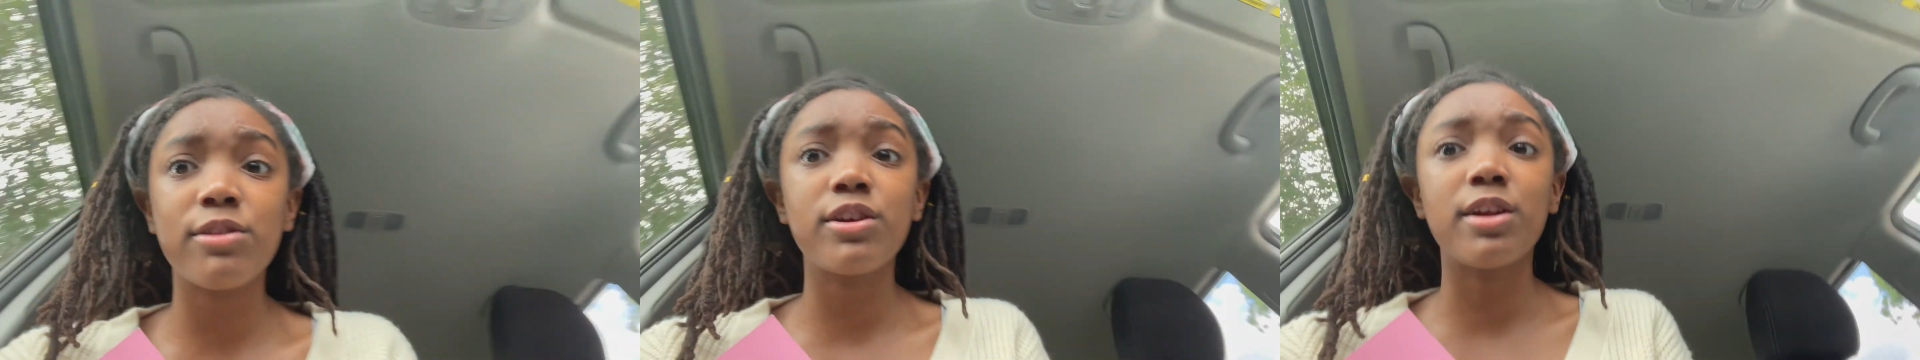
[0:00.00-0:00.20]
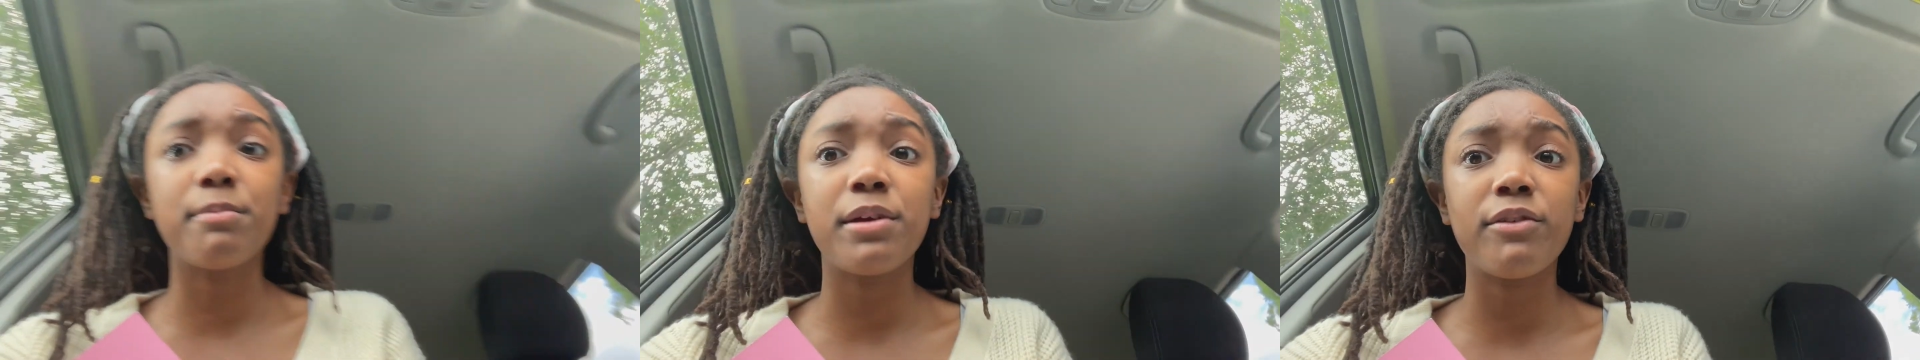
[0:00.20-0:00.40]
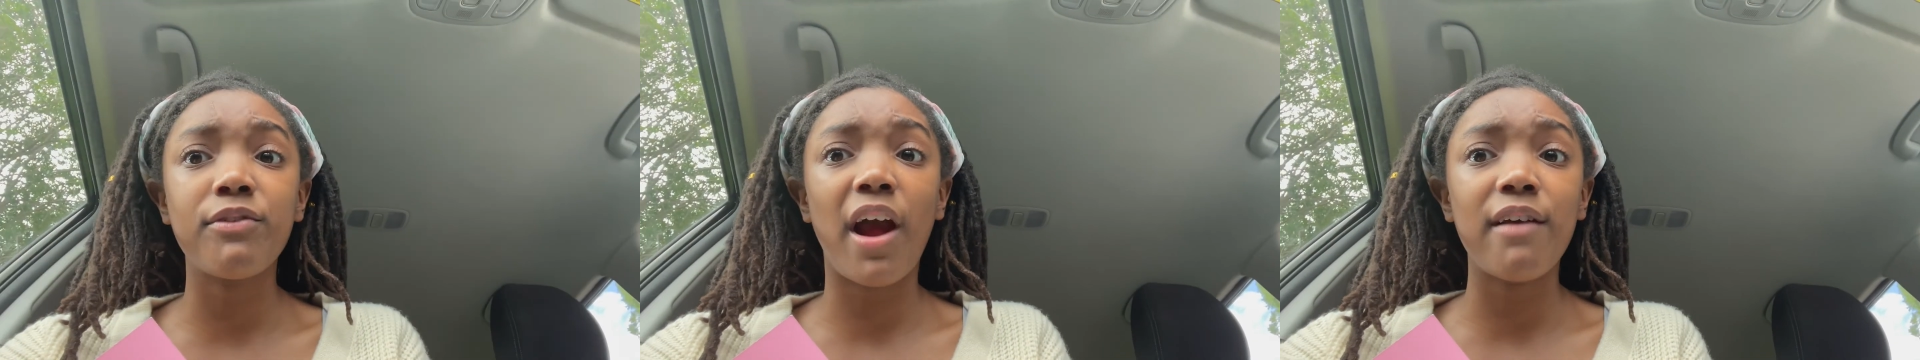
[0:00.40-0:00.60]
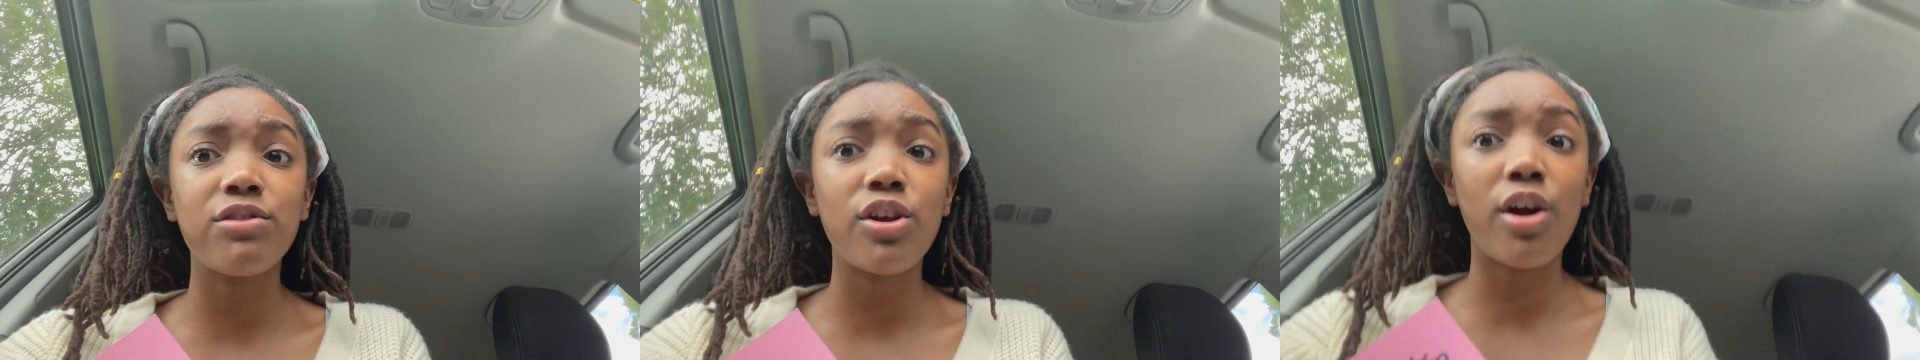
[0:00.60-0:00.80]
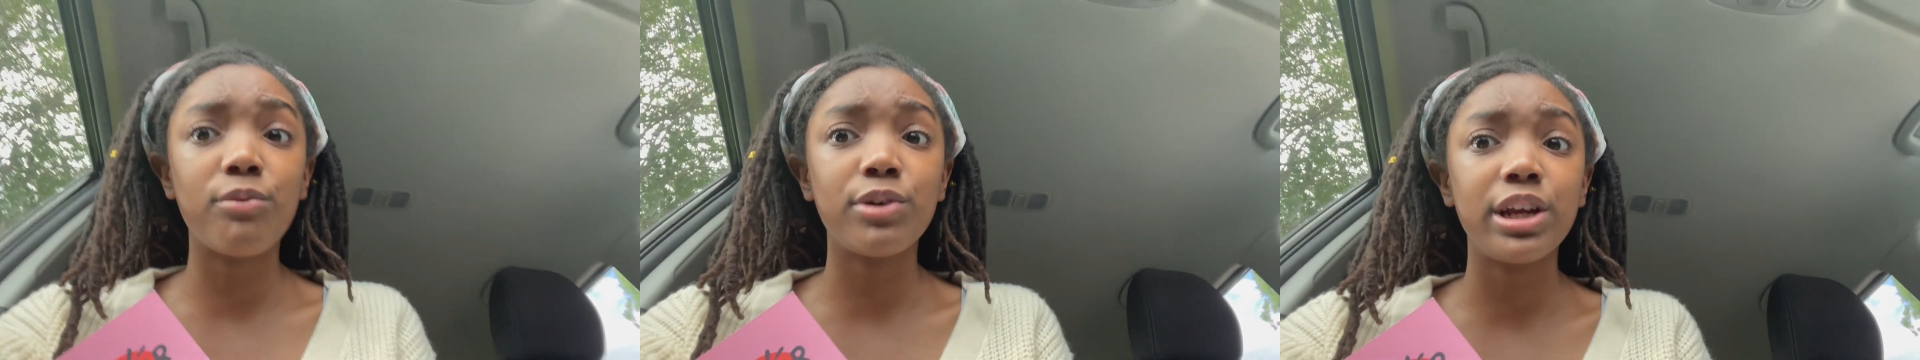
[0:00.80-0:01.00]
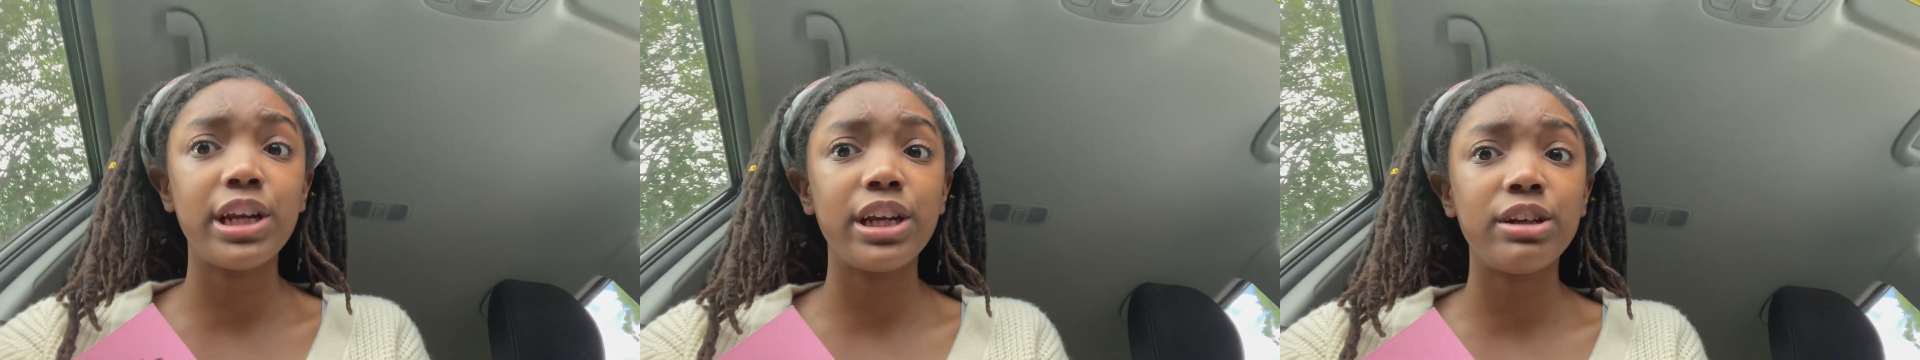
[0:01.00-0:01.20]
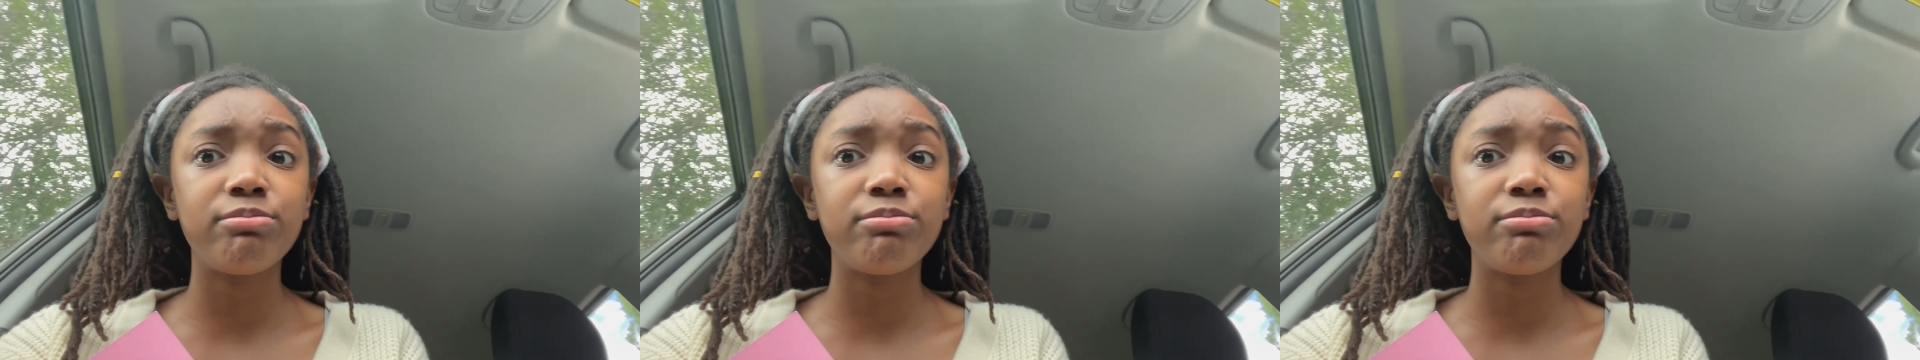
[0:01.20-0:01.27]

it's going to be a 5-star read.